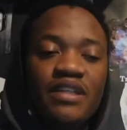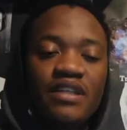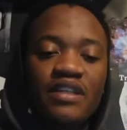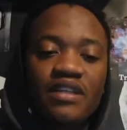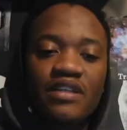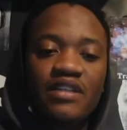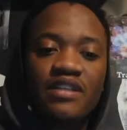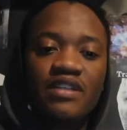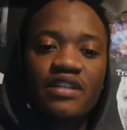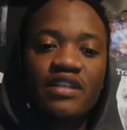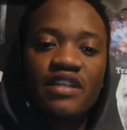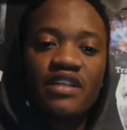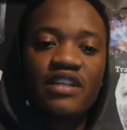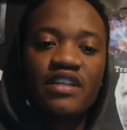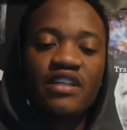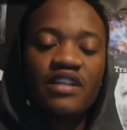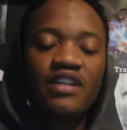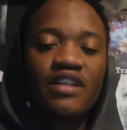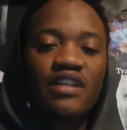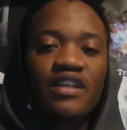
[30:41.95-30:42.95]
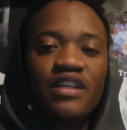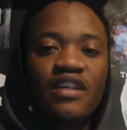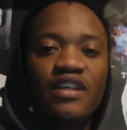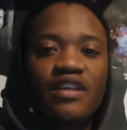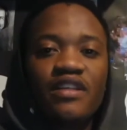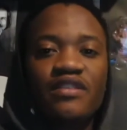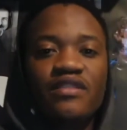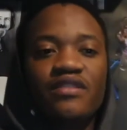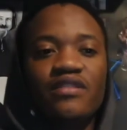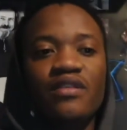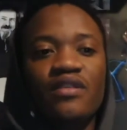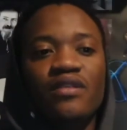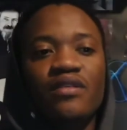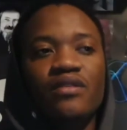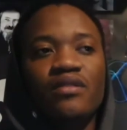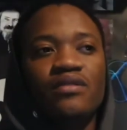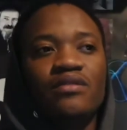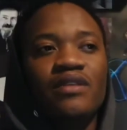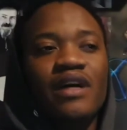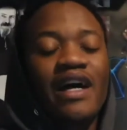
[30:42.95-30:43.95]
beings.
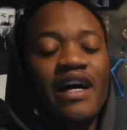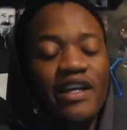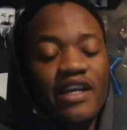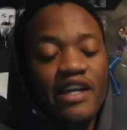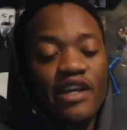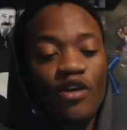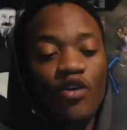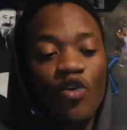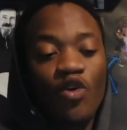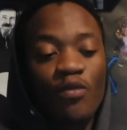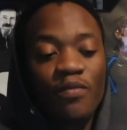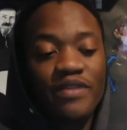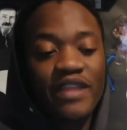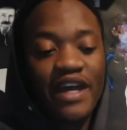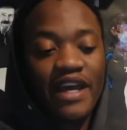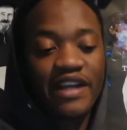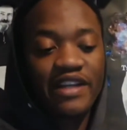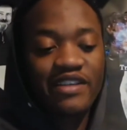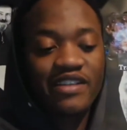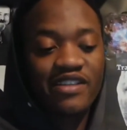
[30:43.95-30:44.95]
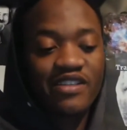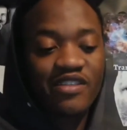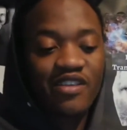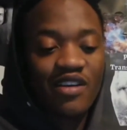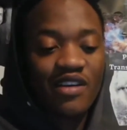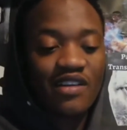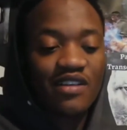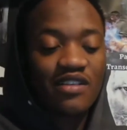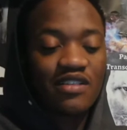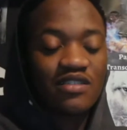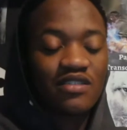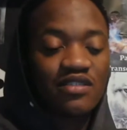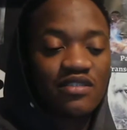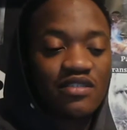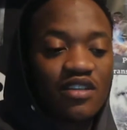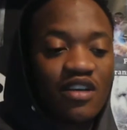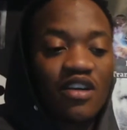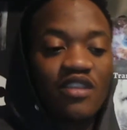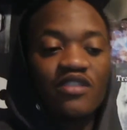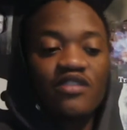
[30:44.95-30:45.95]
So I hope that
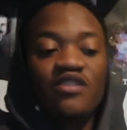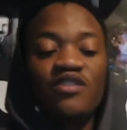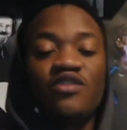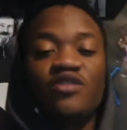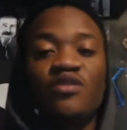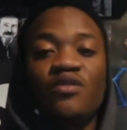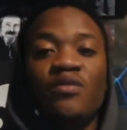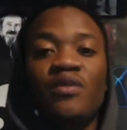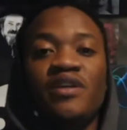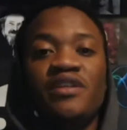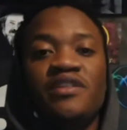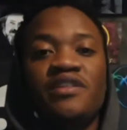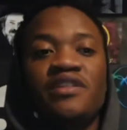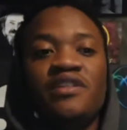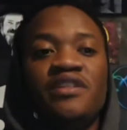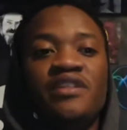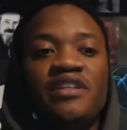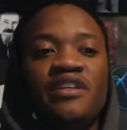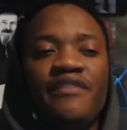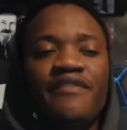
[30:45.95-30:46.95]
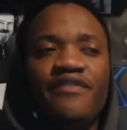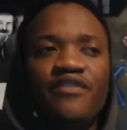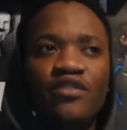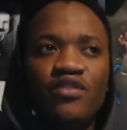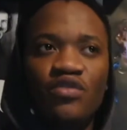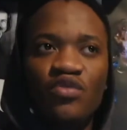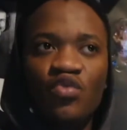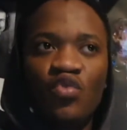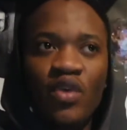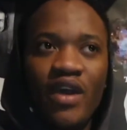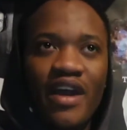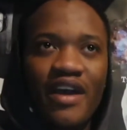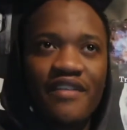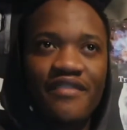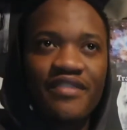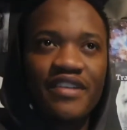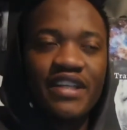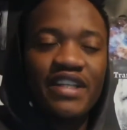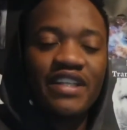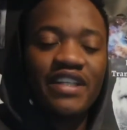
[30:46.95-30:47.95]
answered your question. If you do
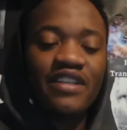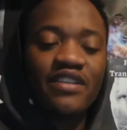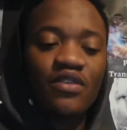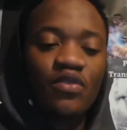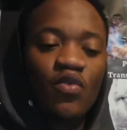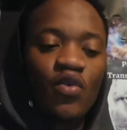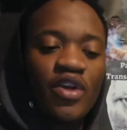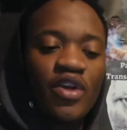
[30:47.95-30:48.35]
have any other